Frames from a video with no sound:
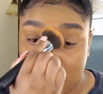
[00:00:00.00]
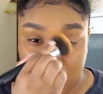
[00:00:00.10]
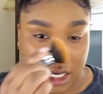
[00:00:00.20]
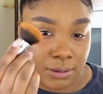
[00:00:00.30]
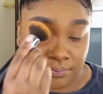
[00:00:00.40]

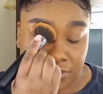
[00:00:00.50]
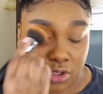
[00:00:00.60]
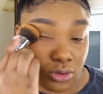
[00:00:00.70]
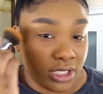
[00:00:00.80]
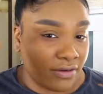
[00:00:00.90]

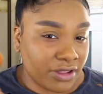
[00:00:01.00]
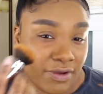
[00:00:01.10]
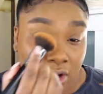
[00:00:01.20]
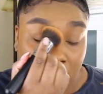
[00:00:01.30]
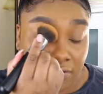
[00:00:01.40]
So definitely if
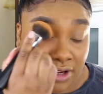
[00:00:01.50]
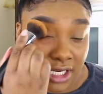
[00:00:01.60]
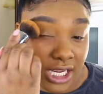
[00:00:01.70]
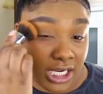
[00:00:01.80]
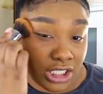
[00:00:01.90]
I go on
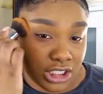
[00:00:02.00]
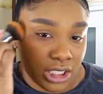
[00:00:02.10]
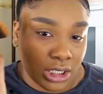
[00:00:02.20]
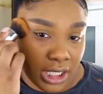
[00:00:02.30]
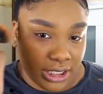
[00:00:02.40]

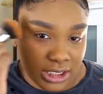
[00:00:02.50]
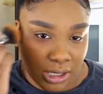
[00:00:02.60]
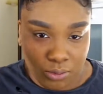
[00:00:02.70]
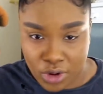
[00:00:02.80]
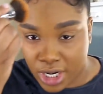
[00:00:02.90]
vacation, like
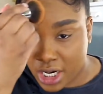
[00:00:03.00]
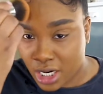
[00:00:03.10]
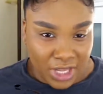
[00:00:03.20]
somewhere,